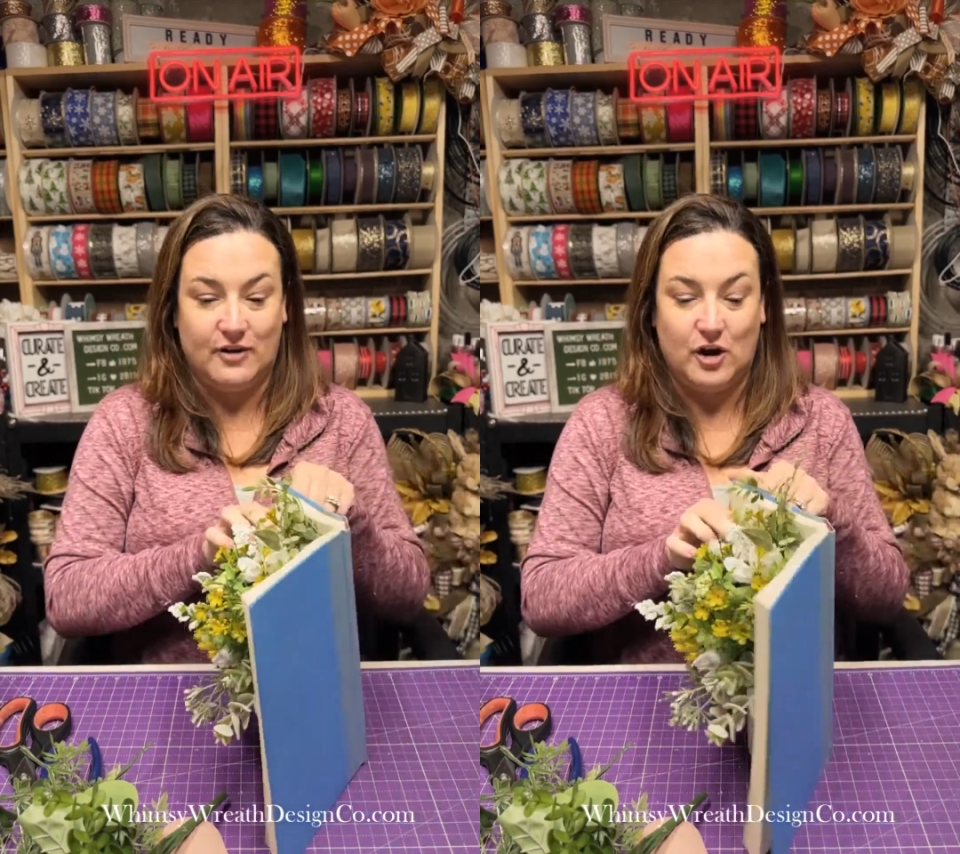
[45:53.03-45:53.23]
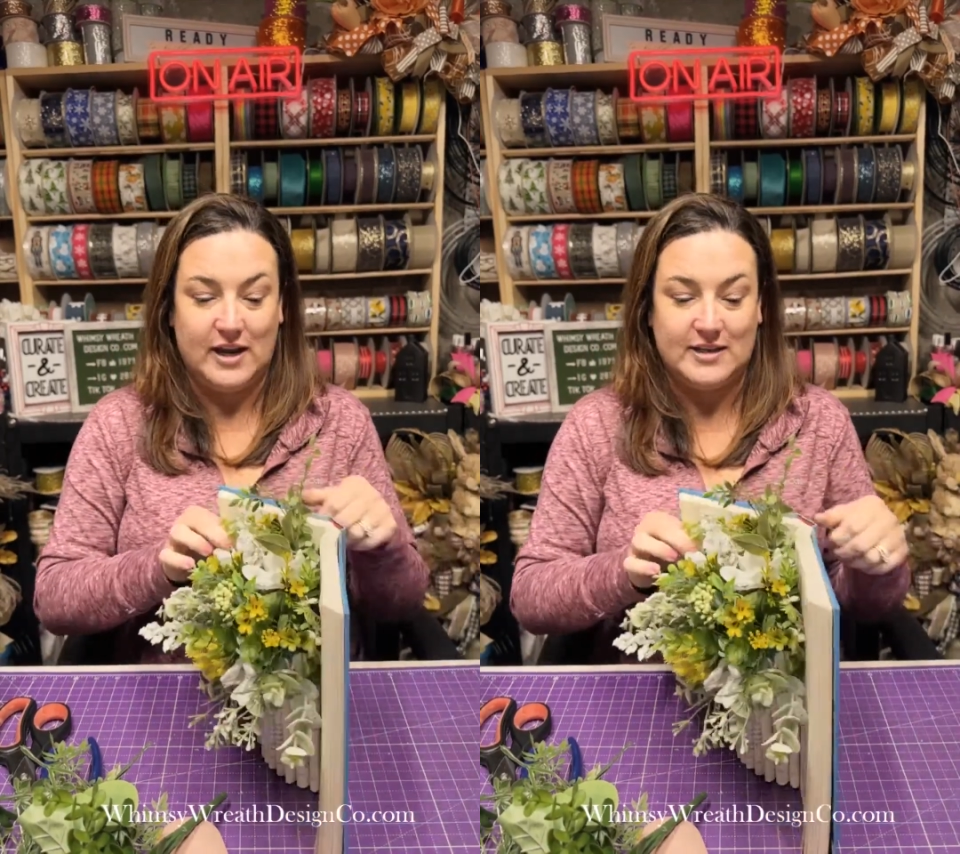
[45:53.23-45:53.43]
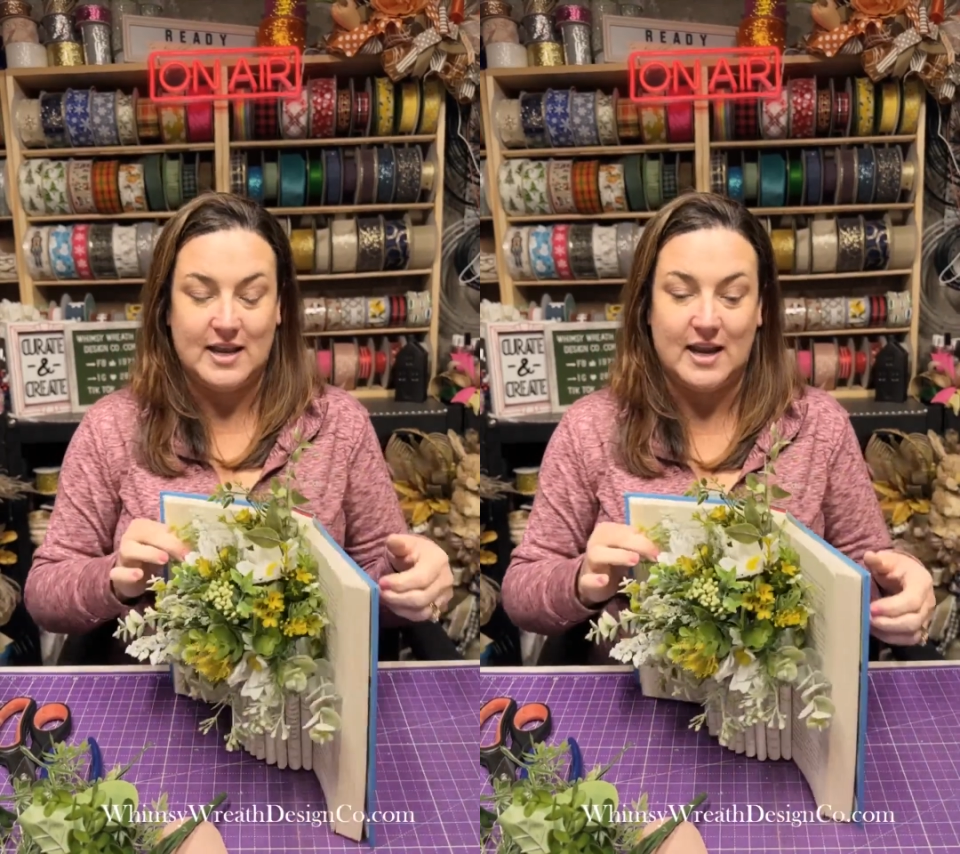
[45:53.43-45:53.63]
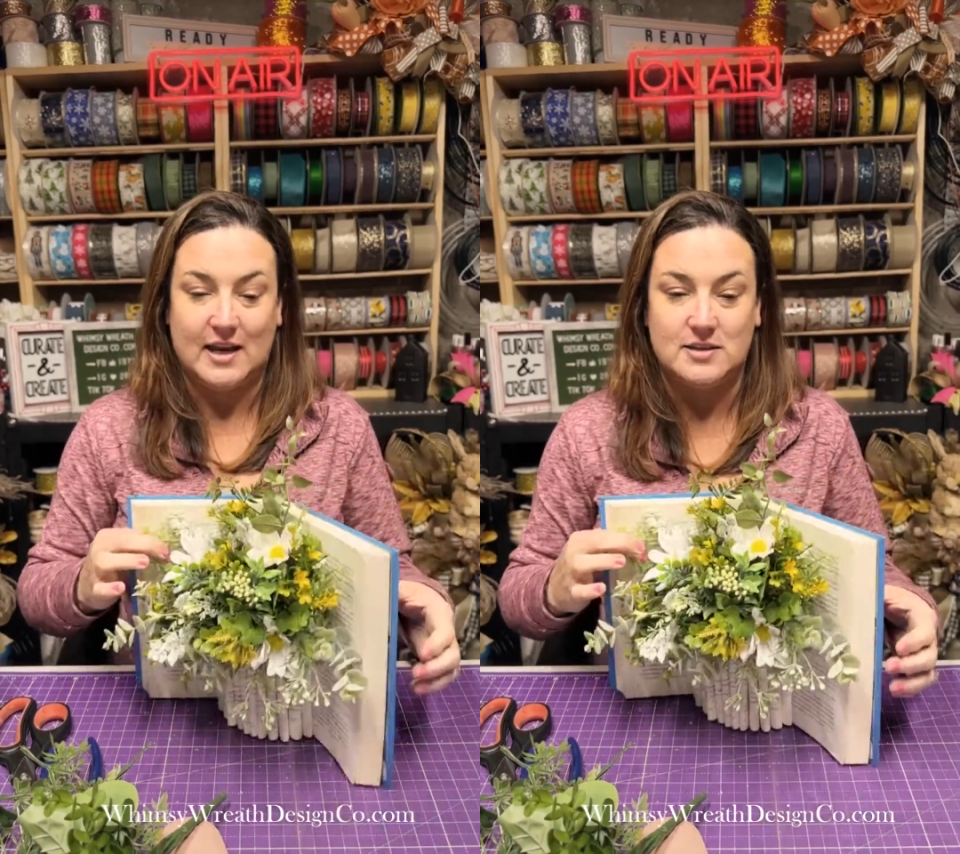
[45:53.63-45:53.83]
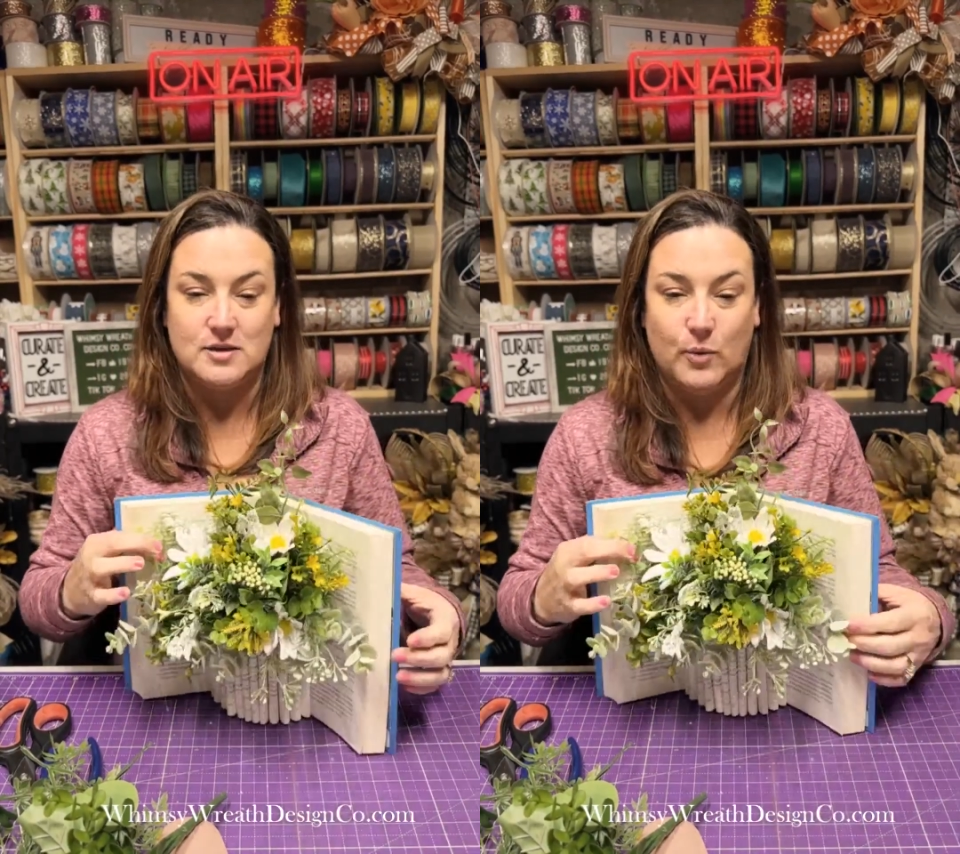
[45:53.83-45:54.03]
exciting
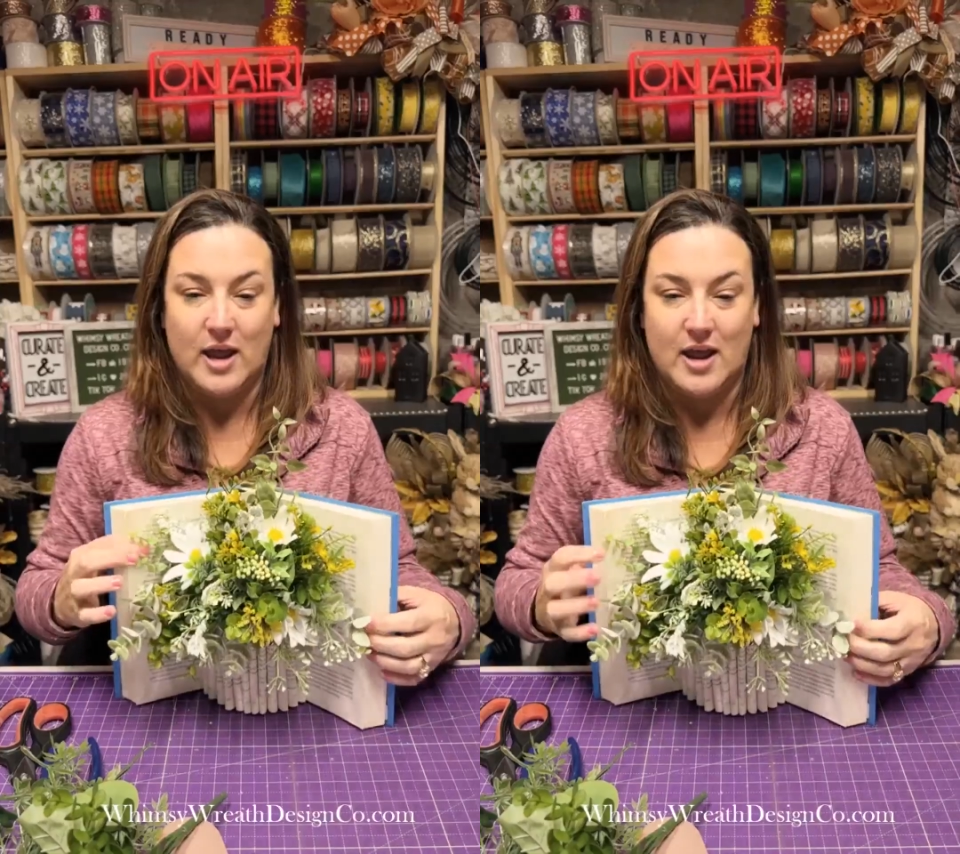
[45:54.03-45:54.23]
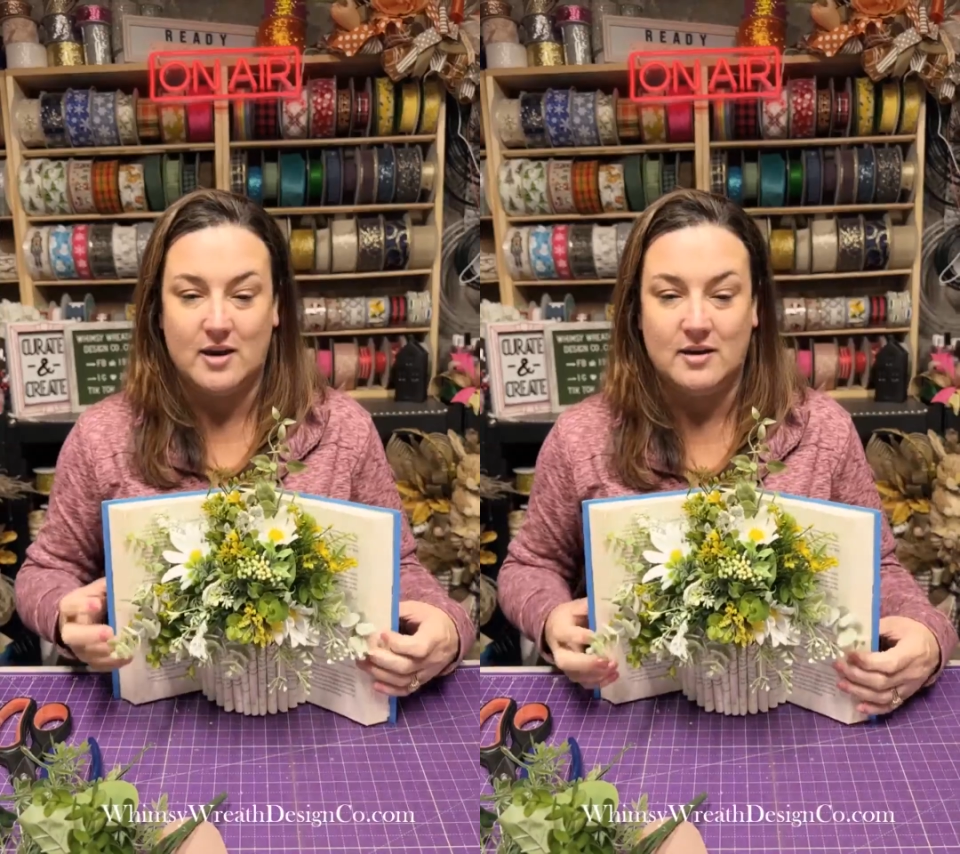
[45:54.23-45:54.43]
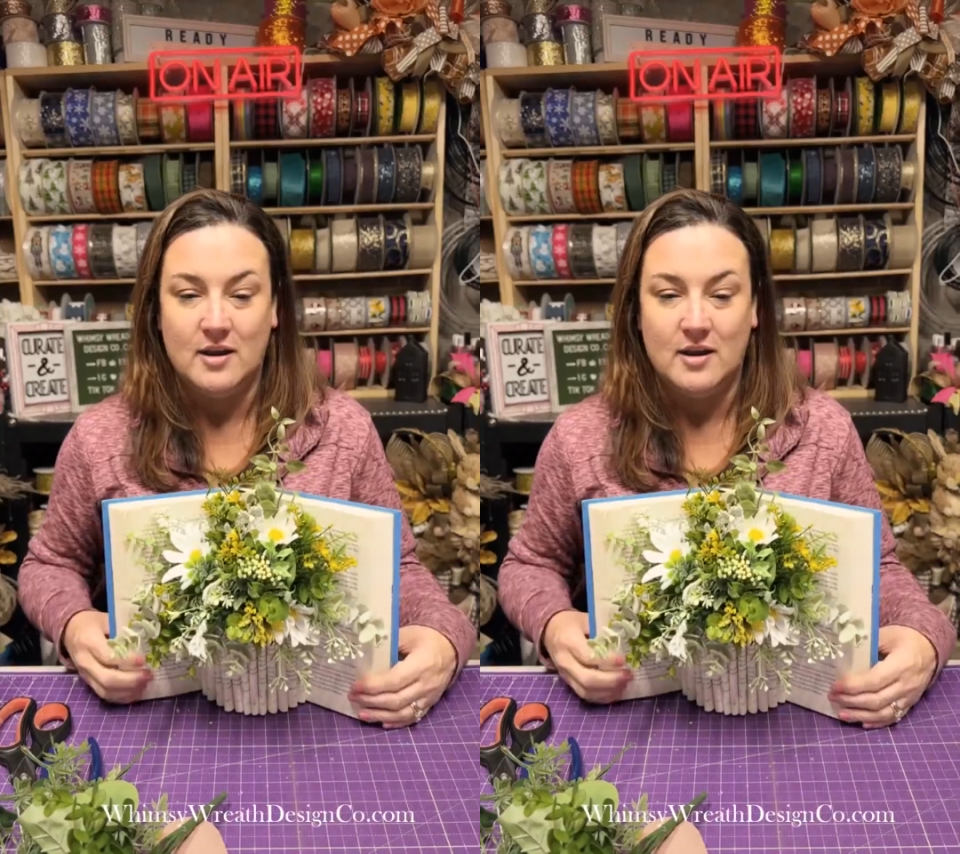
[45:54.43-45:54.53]
to win.